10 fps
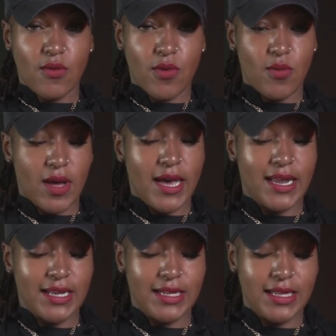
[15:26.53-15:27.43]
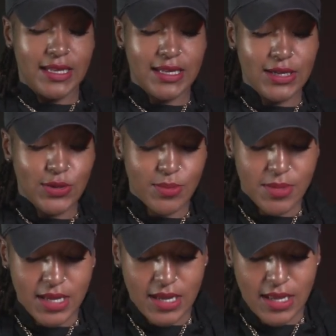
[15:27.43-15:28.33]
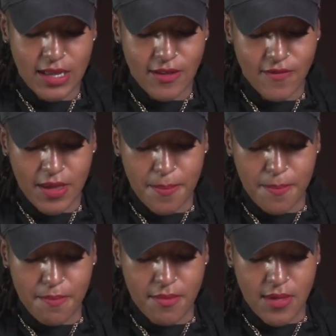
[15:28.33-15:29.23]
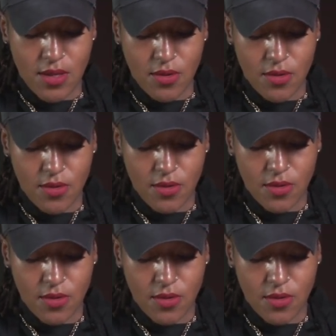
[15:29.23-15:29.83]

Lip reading: we will add a little bit of milk,